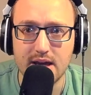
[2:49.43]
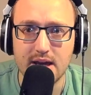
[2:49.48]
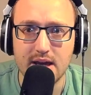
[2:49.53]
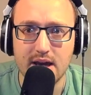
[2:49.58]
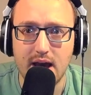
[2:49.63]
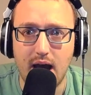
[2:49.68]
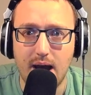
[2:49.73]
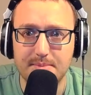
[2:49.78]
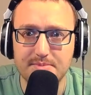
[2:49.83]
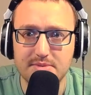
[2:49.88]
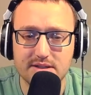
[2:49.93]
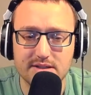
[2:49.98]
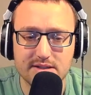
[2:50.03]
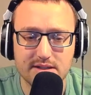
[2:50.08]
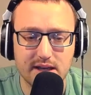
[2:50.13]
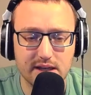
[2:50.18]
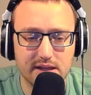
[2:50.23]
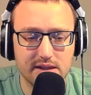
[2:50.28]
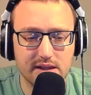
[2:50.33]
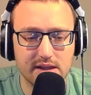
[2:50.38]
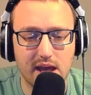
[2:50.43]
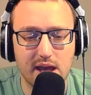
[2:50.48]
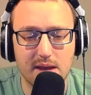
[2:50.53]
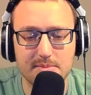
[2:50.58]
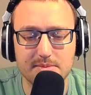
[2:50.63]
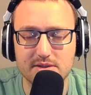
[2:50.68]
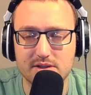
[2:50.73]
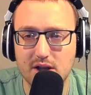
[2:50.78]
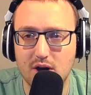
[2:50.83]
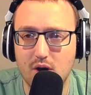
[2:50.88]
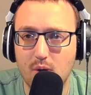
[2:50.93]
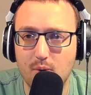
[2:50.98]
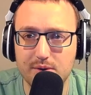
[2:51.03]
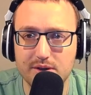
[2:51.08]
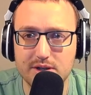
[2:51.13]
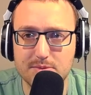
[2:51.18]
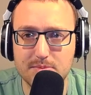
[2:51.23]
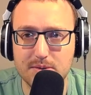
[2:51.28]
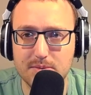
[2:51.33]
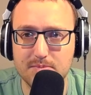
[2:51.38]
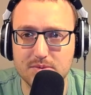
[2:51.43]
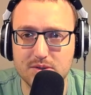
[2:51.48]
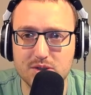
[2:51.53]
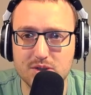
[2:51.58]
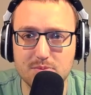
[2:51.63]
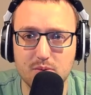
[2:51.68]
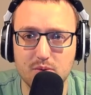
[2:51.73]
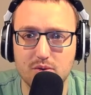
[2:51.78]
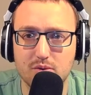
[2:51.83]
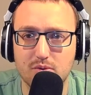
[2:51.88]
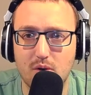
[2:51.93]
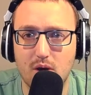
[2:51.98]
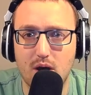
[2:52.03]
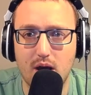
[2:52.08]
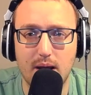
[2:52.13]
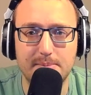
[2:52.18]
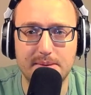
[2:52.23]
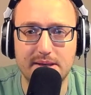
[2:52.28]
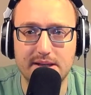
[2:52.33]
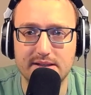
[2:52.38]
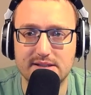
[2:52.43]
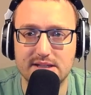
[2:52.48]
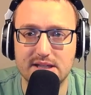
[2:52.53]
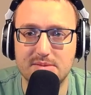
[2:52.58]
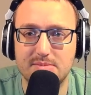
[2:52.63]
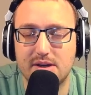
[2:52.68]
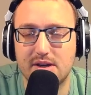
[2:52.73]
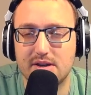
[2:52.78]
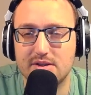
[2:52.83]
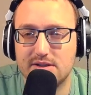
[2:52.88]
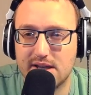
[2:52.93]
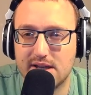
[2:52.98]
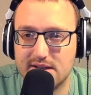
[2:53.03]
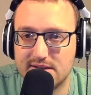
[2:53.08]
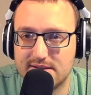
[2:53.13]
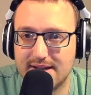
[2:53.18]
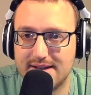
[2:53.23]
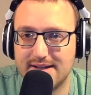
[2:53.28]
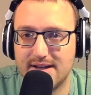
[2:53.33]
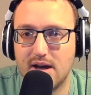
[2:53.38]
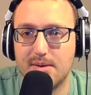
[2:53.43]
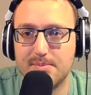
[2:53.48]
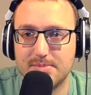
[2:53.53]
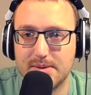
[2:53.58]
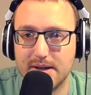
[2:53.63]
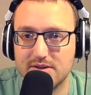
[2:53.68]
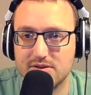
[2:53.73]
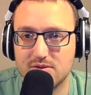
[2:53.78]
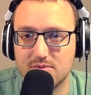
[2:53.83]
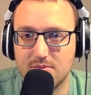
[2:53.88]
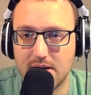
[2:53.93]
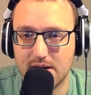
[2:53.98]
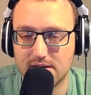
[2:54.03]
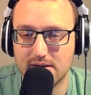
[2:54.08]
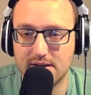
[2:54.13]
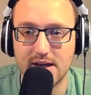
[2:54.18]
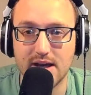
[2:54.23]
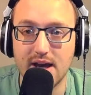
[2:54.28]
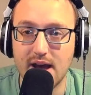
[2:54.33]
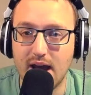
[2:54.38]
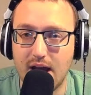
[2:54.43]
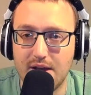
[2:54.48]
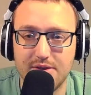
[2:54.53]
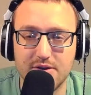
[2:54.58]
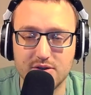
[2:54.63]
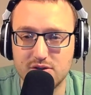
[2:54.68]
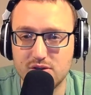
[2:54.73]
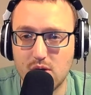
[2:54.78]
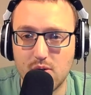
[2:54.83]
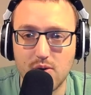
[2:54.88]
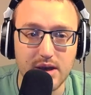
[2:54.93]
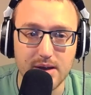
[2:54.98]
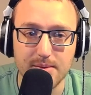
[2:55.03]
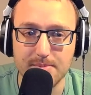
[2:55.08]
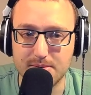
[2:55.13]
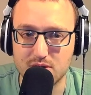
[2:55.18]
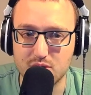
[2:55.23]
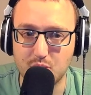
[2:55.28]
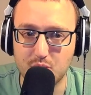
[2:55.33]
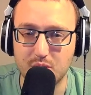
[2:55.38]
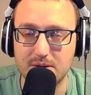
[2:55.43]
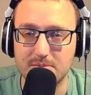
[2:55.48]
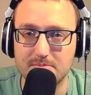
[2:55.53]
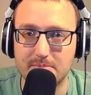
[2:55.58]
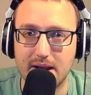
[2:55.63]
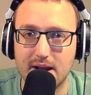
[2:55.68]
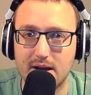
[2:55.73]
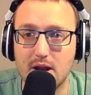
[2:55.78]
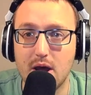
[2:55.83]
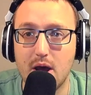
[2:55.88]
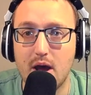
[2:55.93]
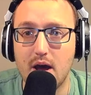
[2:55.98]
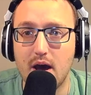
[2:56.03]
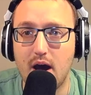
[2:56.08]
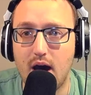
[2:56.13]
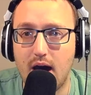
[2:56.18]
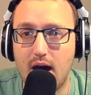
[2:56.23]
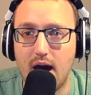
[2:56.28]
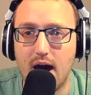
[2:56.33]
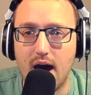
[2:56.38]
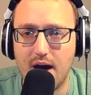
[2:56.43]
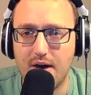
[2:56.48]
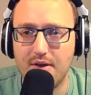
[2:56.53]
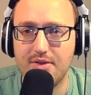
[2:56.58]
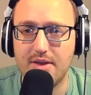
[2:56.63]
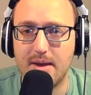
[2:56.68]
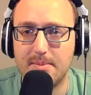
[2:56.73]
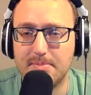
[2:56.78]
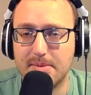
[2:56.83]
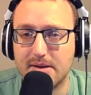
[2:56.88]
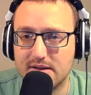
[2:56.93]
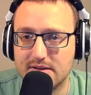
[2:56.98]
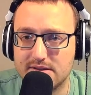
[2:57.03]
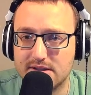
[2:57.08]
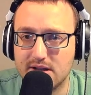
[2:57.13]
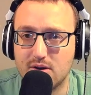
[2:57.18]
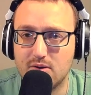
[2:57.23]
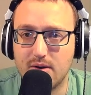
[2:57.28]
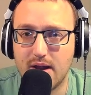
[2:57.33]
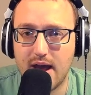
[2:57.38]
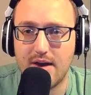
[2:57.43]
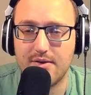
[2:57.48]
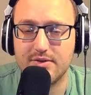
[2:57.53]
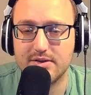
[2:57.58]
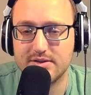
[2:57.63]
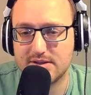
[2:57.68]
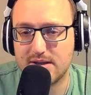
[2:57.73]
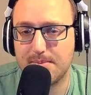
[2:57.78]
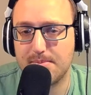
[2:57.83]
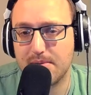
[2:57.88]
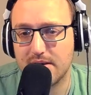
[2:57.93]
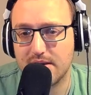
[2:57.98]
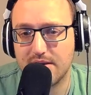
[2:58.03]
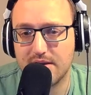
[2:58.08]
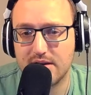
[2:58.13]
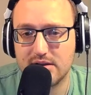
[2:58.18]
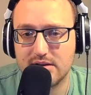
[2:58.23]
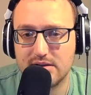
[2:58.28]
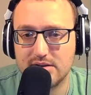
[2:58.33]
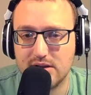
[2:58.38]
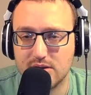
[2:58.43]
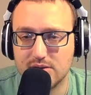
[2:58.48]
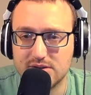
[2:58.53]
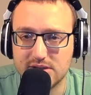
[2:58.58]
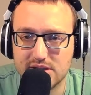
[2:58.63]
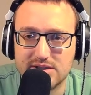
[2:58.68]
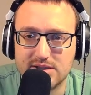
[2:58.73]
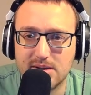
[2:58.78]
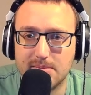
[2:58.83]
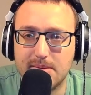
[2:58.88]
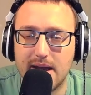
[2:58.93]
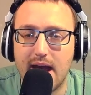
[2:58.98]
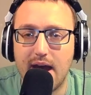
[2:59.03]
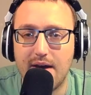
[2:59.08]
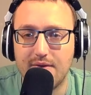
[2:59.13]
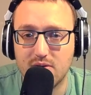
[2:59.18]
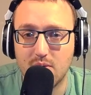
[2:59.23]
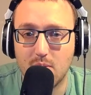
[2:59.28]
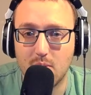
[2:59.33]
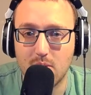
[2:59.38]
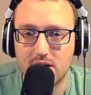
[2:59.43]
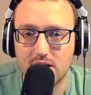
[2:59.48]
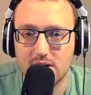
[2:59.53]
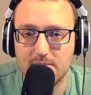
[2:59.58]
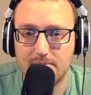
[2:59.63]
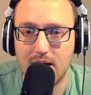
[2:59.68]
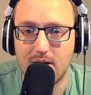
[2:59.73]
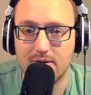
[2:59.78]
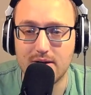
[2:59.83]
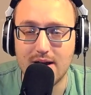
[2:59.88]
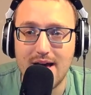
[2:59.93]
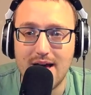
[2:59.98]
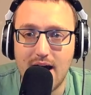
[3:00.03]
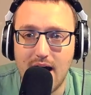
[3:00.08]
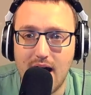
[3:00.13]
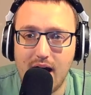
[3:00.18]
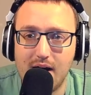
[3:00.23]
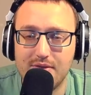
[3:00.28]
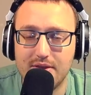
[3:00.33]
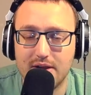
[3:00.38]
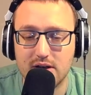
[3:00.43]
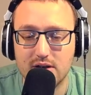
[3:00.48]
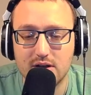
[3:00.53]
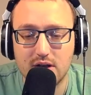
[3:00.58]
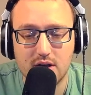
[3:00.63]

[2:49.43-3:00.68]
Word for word: I'm just saying the game is going to always be smoother on P C because they can send updates directly, and there's no in-between man uh, on that because they don't have a separate, you know, system they have to worry about on there.